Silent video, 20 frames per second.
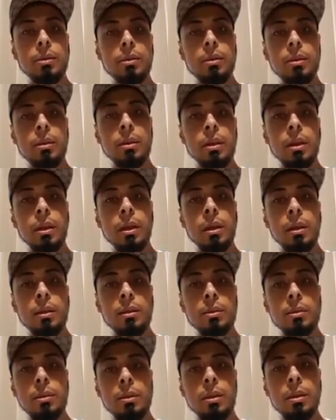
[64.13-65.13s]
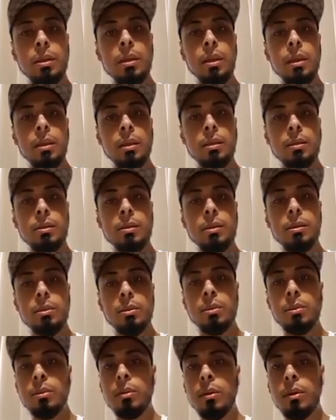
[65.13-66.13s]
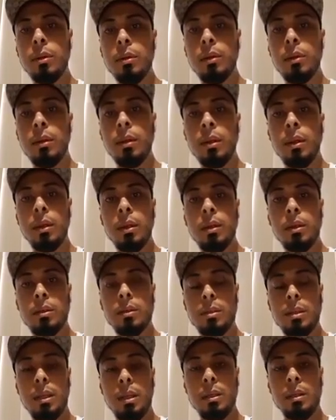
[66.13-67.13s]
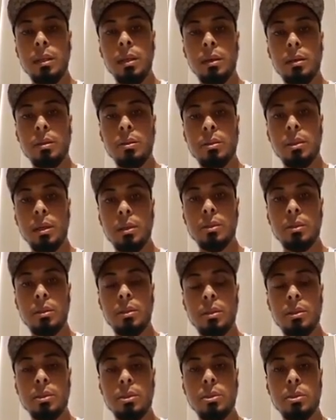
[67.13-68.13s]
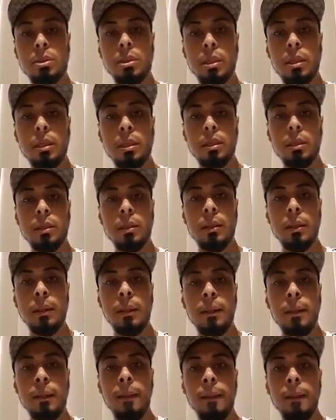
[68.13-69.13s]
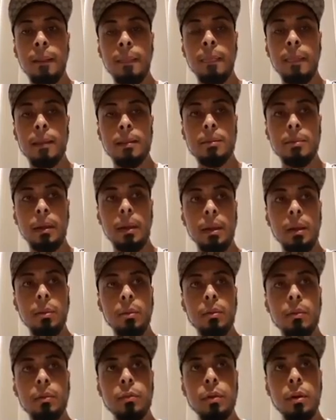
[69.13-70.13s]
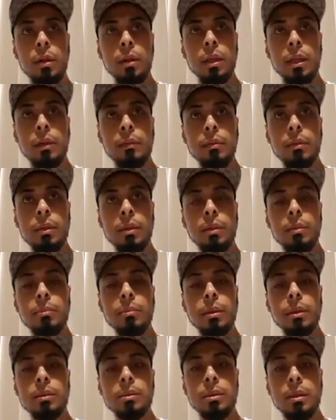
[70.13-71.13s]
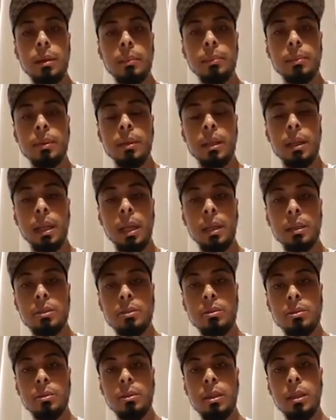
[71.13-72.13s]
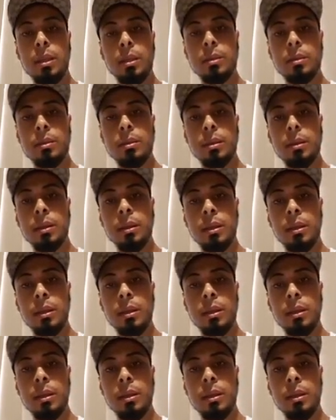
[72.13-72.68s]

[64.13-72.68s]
to the deen and still selling drugs on the street. SubhanAllah, we've got everything mixed up in the last 2 years,